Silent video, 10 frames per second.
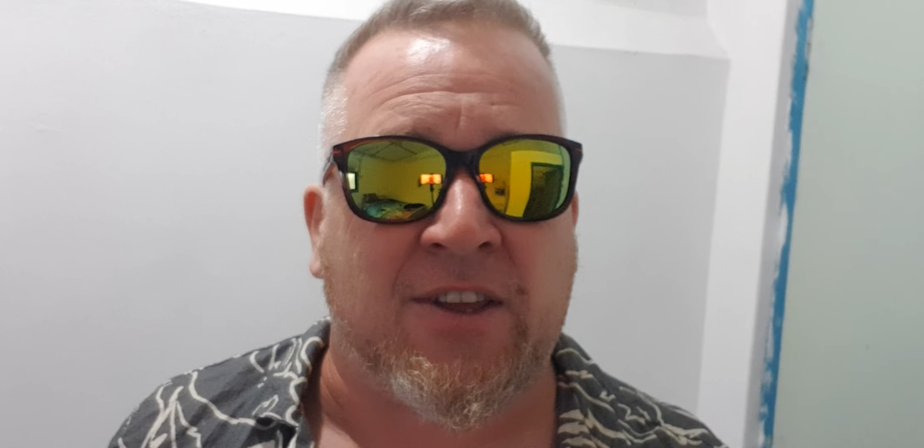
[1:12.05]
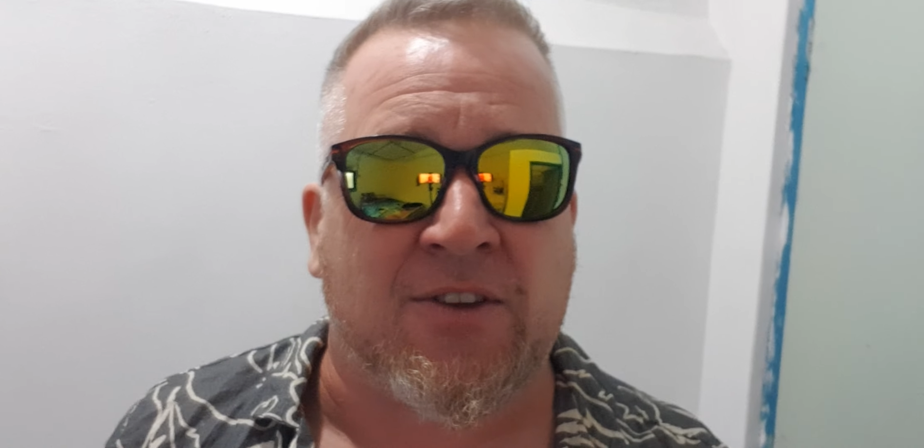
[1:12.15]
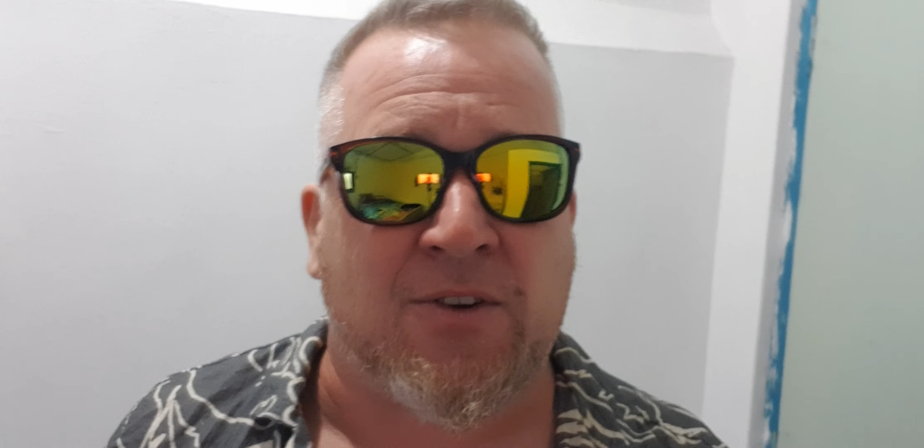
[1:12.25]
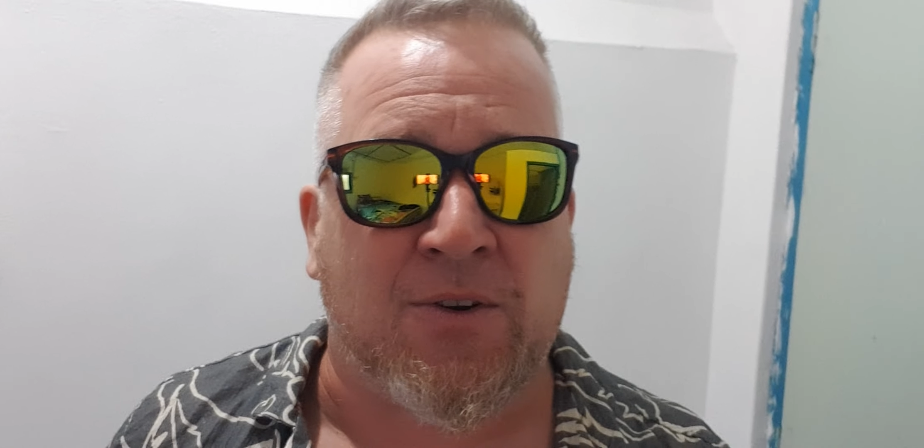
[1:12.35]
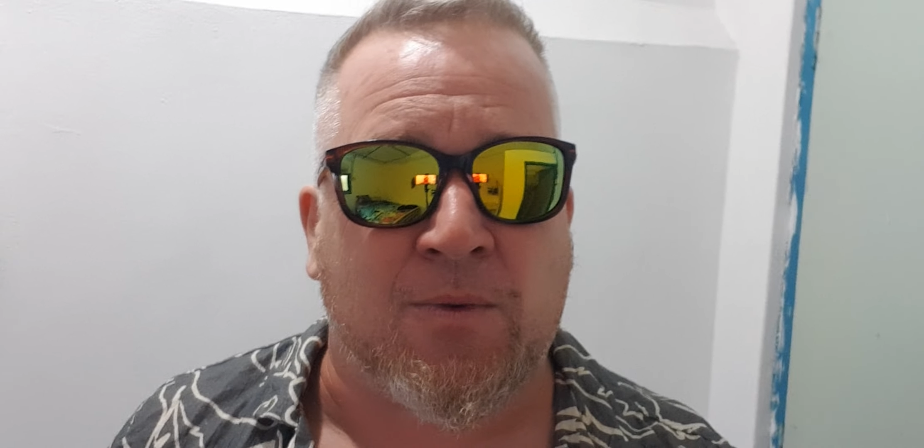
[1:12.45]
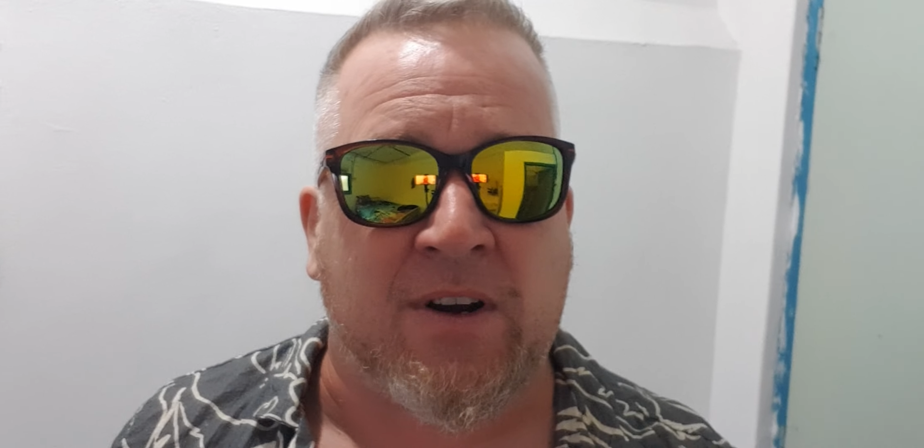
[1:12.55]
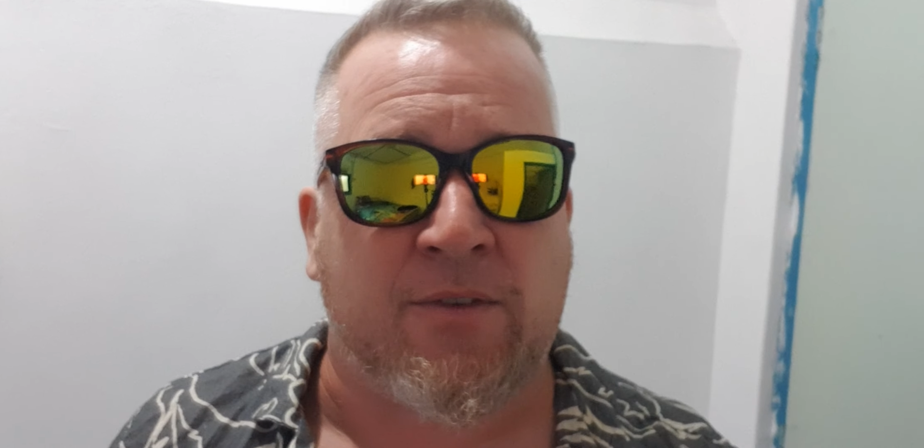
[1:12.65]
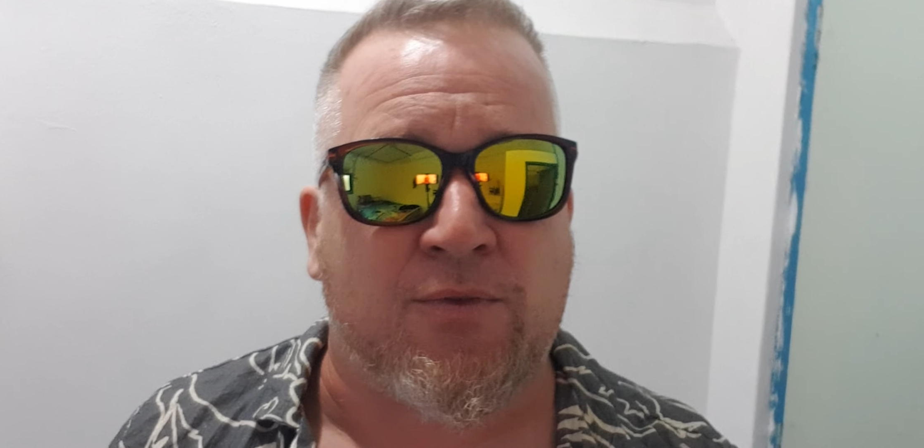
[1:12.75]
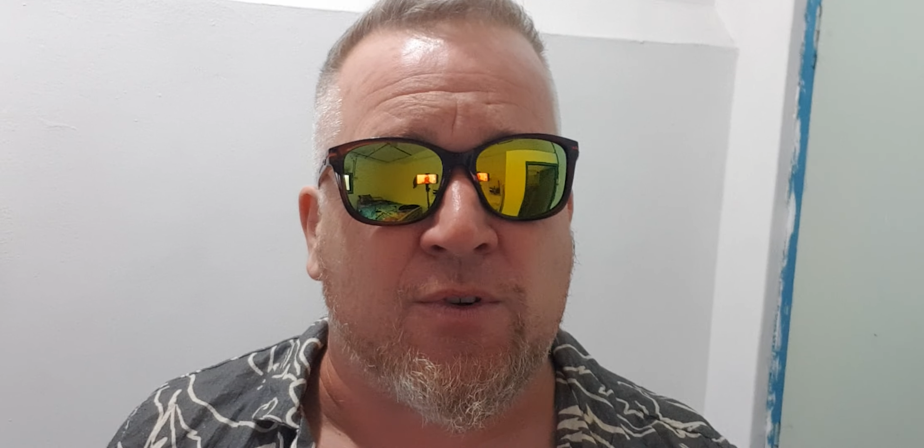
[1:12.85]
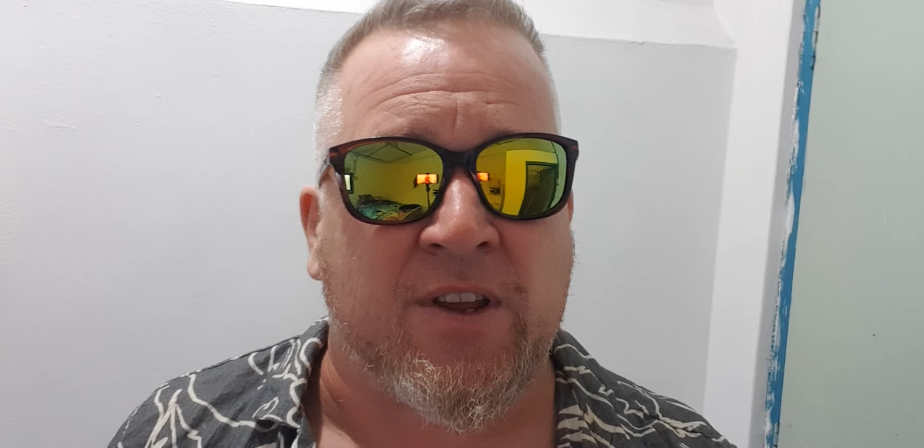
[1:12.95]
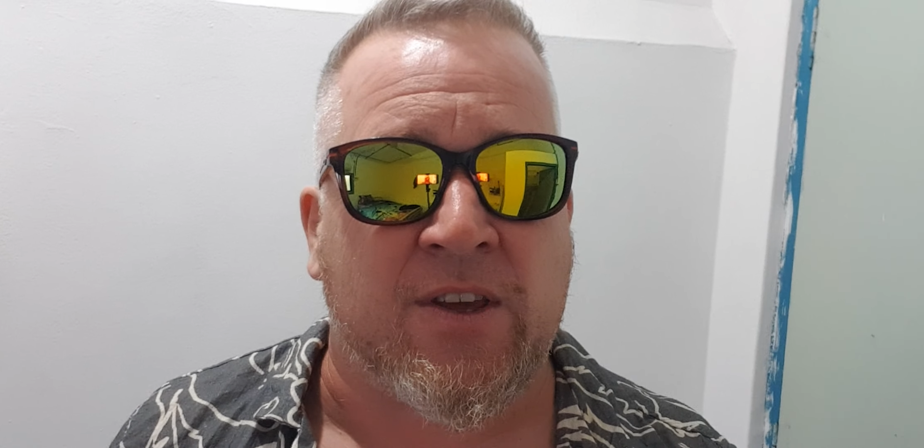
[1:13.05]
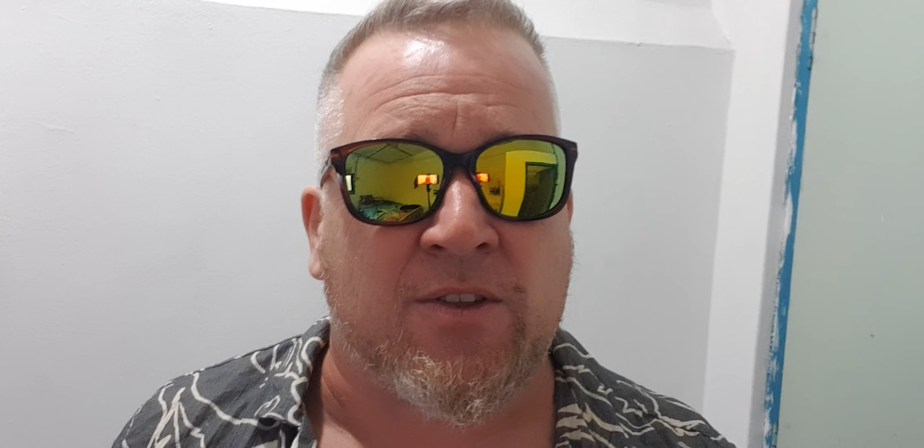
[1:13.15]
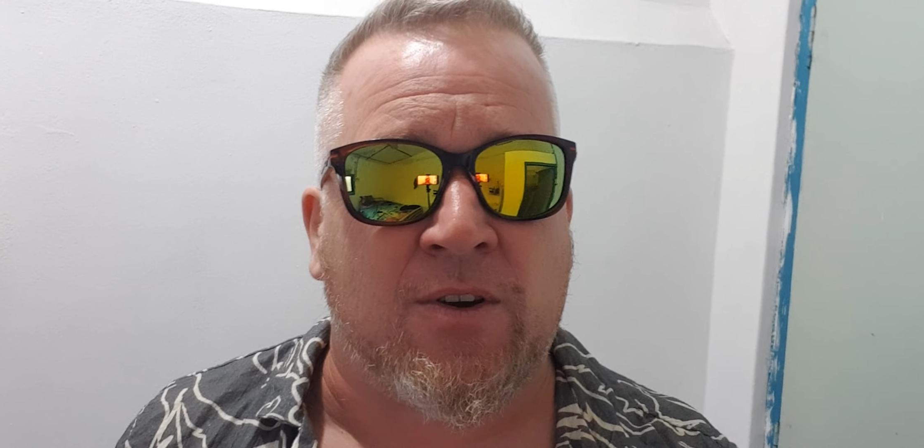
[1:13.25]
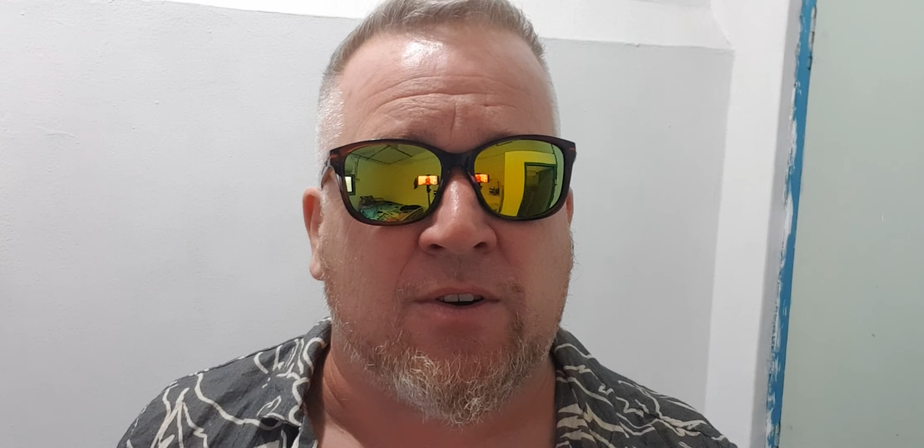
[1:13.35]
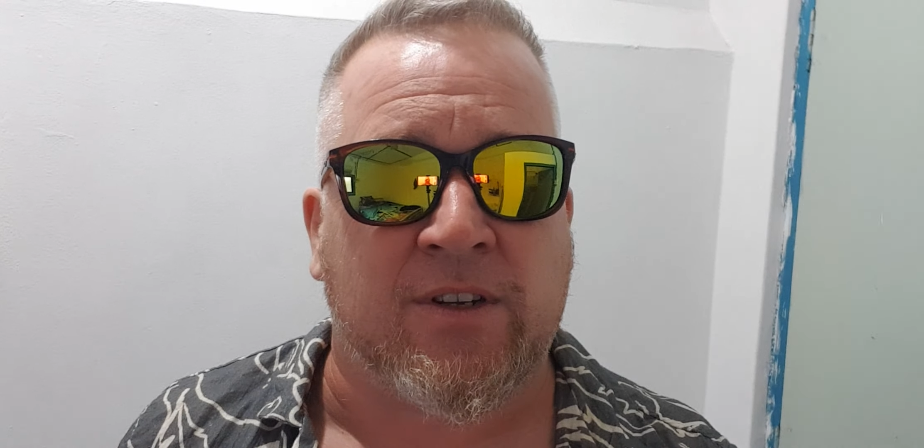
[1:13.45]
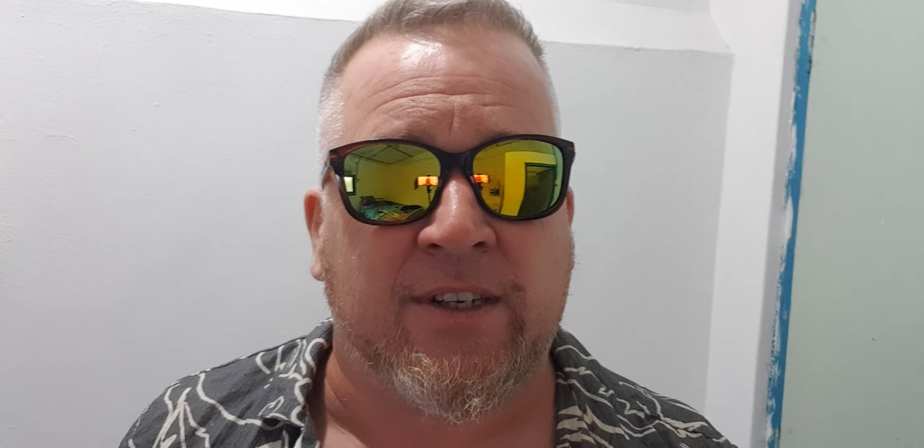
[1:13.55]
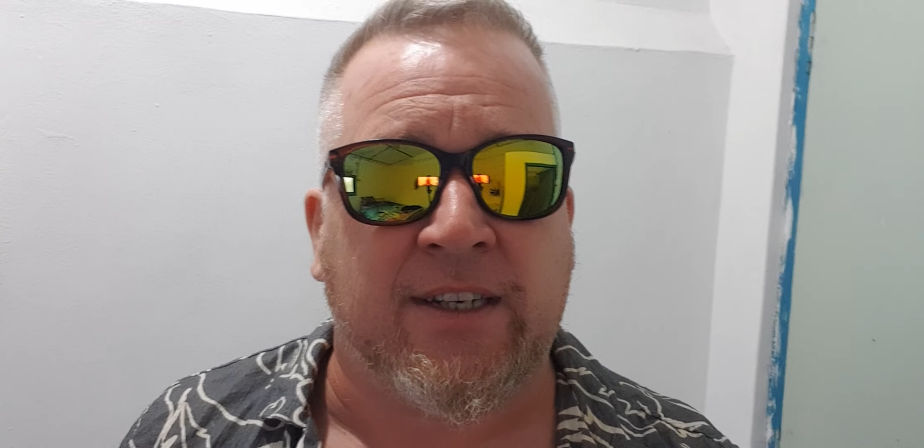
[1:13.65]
years old or whatever, 14 years old.